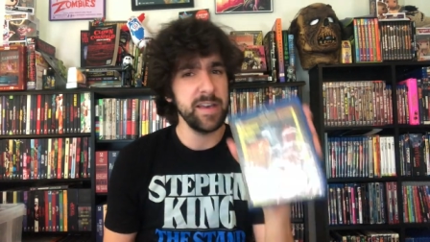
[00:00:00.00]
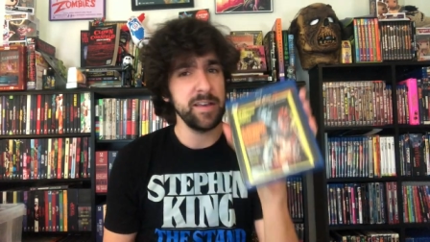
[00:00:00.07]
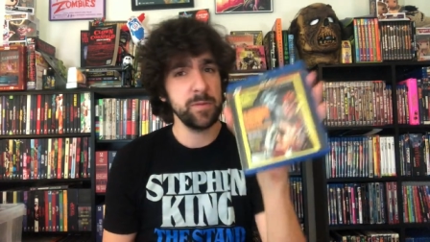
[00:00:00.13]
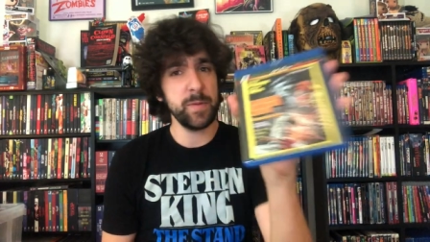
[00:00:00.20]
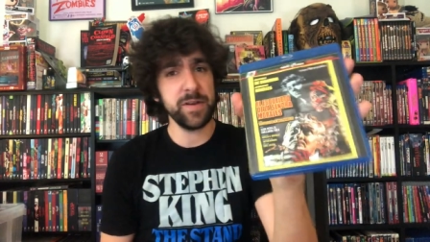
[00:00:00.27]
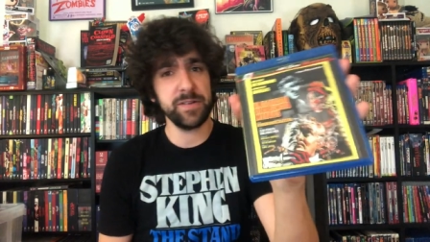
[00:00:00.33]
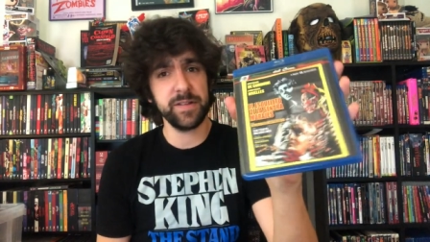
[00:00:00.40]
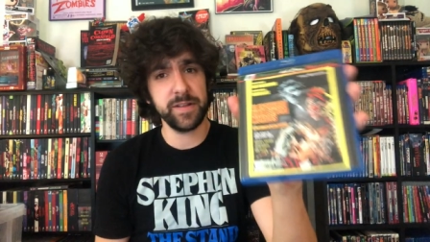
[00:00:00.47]

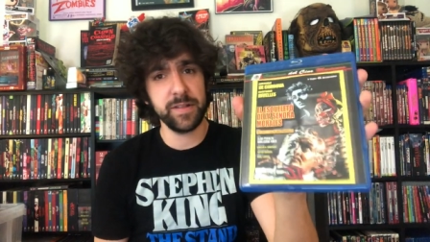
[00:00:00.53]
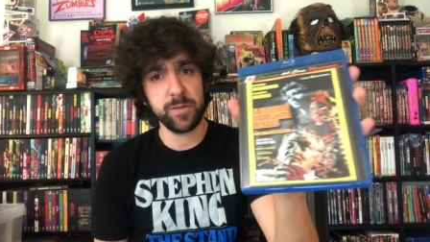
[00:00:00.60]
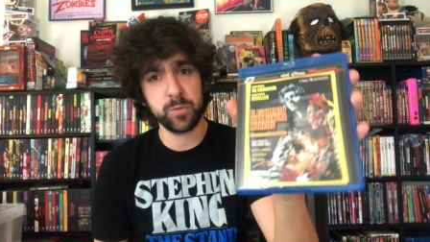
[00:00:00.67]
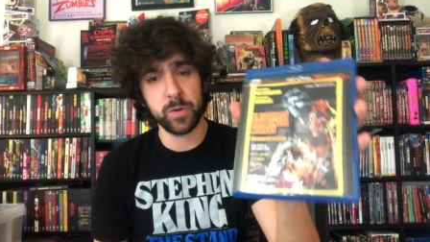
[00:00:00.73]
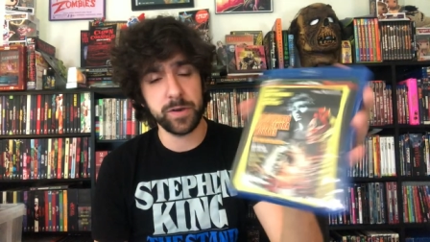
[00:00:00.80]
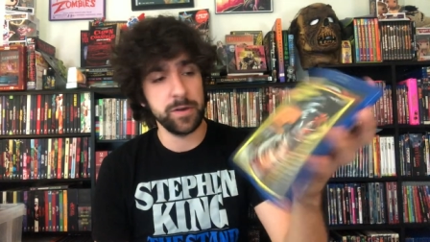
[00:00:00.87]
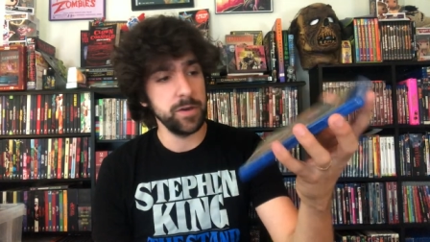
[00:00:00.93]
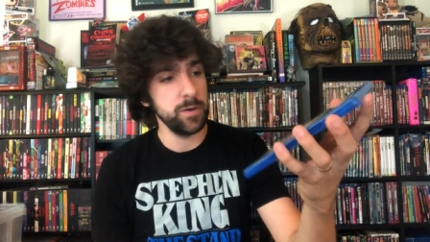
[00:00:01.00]
especially this
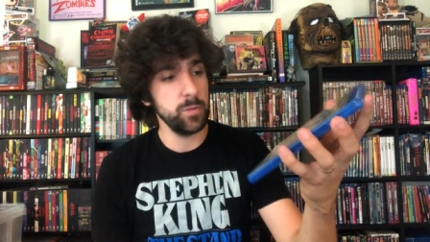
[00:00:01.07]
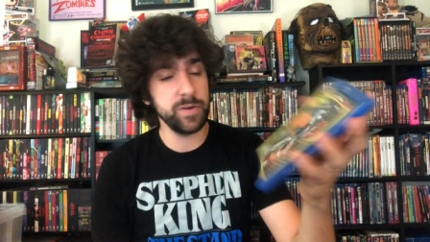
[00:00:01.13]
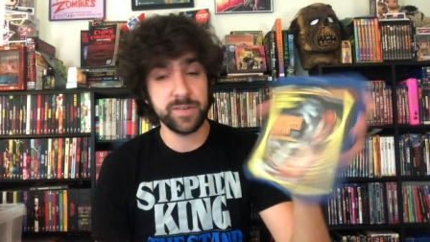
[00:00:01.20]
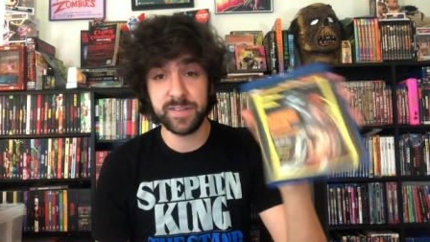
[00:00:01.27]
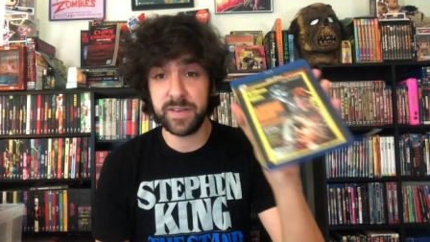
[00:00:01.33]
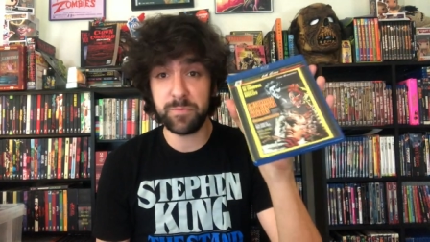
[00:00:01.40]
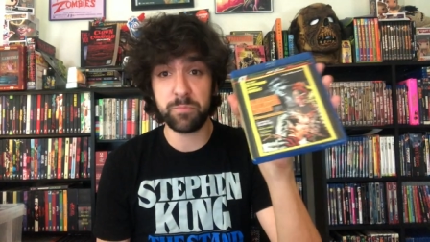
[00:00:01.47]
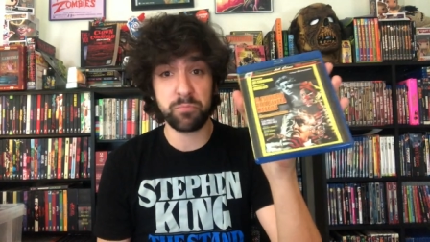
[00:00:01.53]
one, which
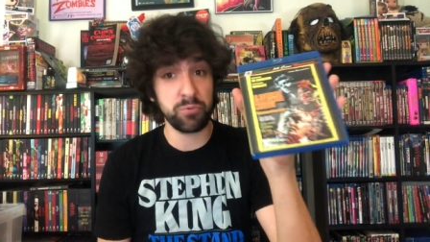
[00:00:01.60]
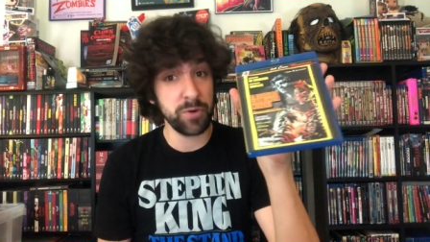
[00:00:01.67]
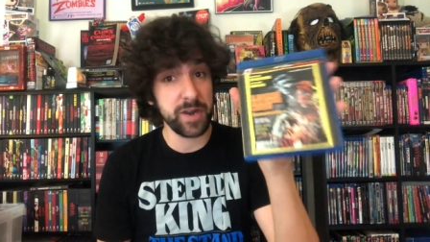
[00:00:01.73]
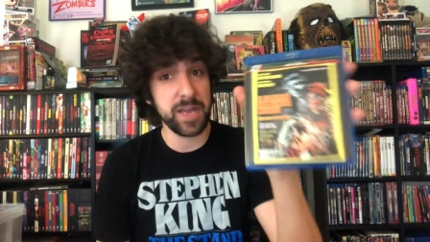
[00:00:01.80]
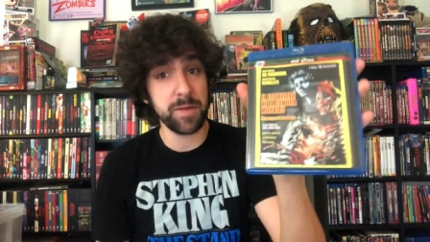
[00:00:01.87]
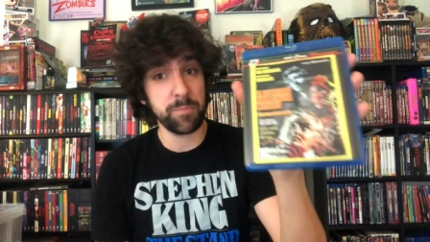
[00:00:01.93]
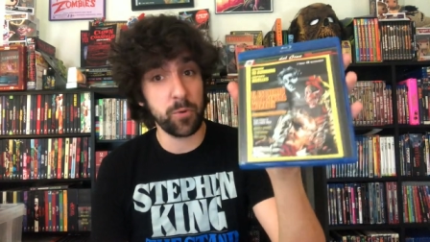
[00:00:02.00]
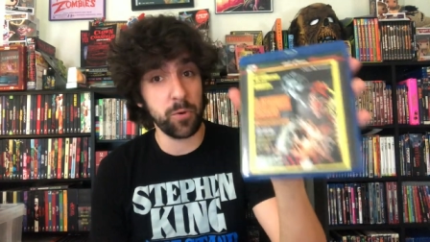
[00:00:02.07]
seems
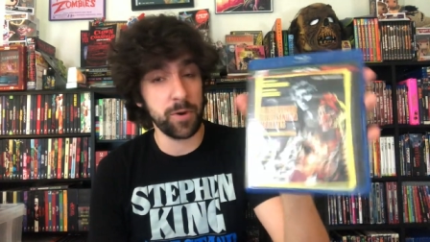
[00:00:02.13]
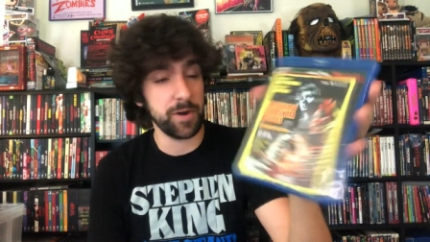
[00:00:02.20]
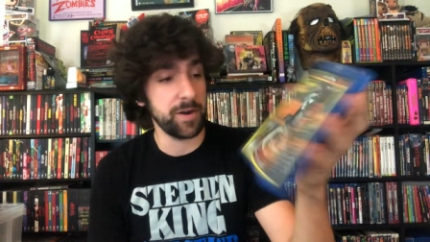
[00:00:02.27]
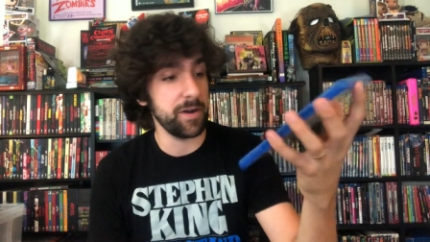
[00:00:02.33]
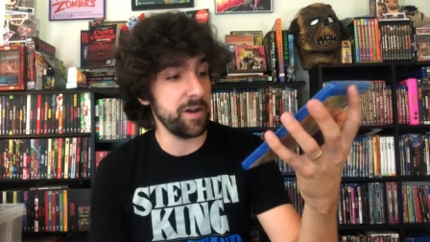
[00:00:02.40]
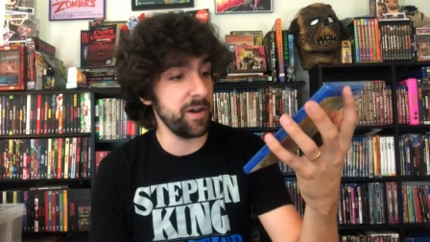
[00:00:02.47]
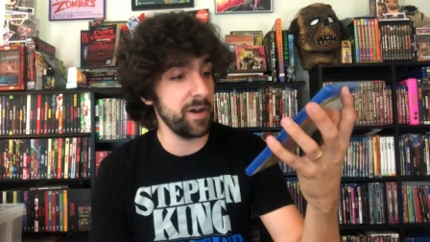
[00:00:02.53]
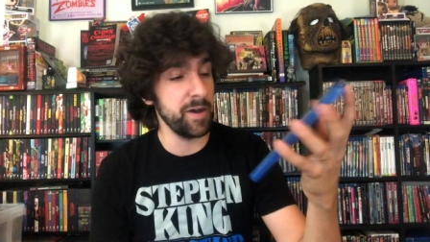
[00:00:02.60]
pretty important.
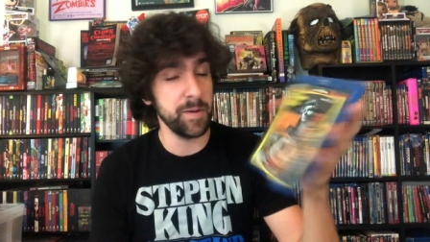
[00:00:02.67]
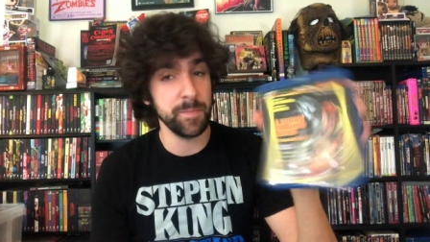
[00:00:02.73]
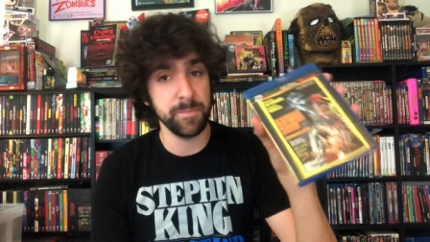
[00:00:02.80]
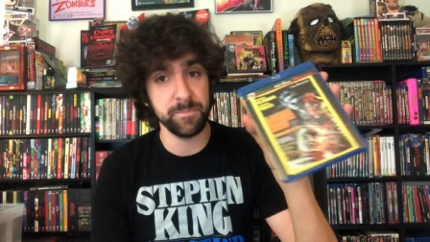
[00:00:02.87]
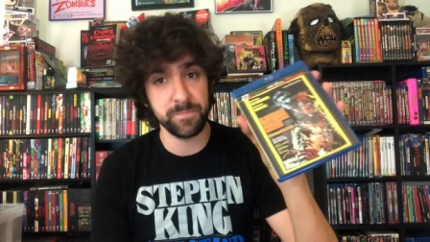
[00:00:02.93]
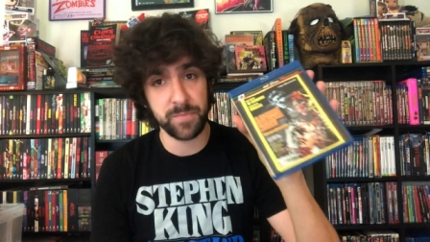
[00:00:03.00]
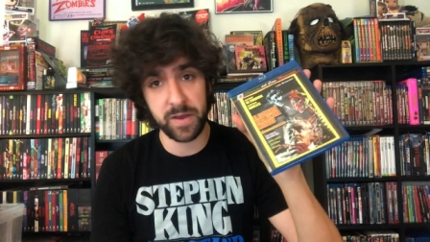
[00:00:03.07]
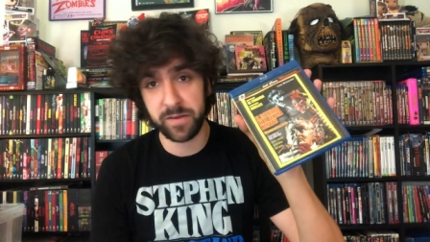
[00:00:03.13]
Um,